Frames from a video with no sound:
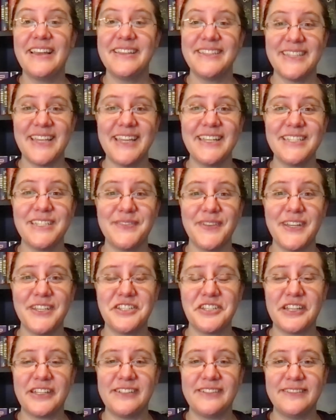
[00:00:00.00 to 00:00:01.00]
Science
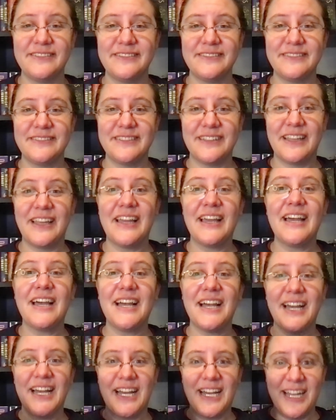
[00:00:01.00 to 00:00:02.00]
fiction,
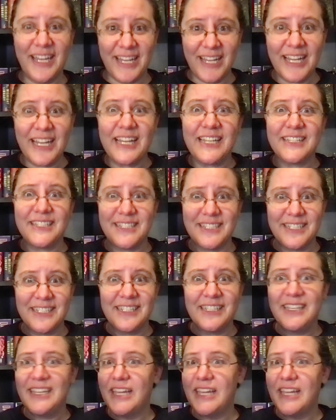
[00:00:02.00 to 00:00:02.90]
hot.